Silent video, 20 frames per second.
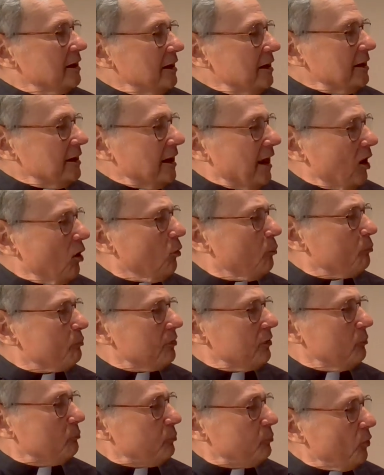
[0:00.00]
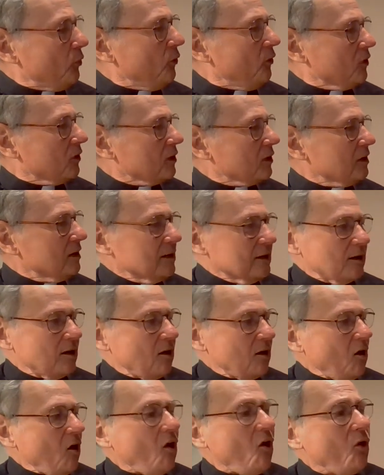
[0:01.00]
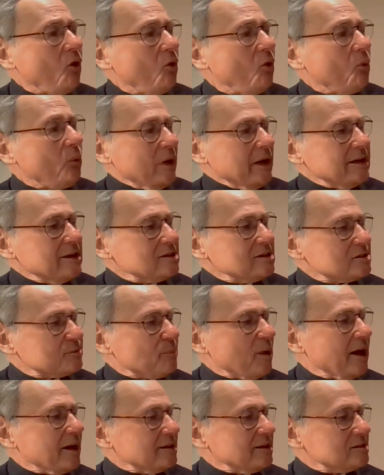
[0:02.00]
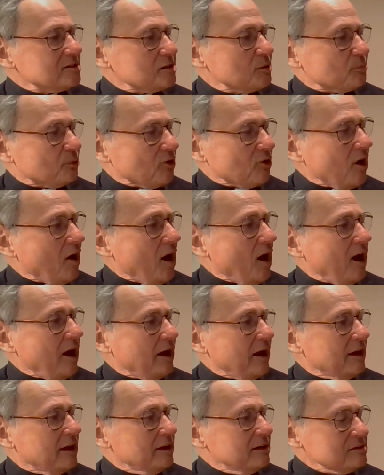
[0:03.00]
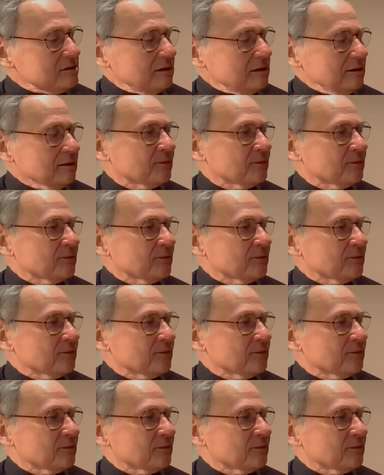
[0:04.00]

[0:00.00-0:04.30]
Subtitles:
he helped the poor, always by surprise.